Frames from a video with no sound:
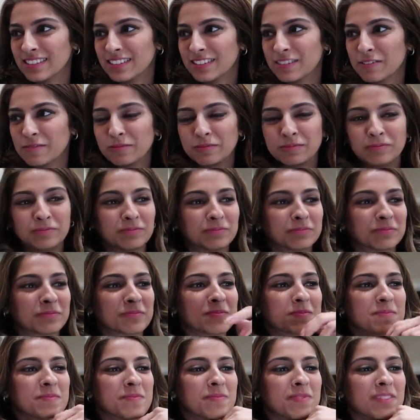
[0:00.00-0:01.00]
Yes,
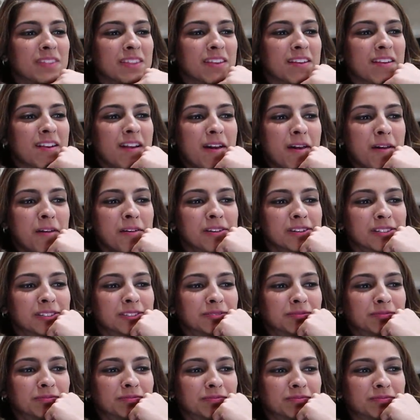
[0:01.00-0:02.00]
because all
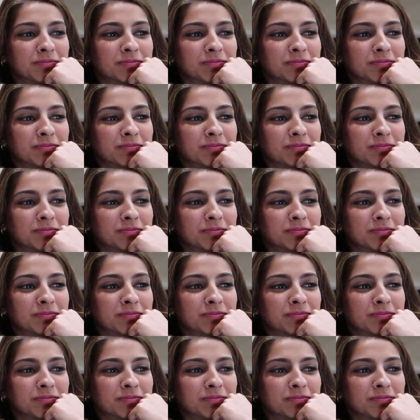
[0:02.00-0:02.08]
over.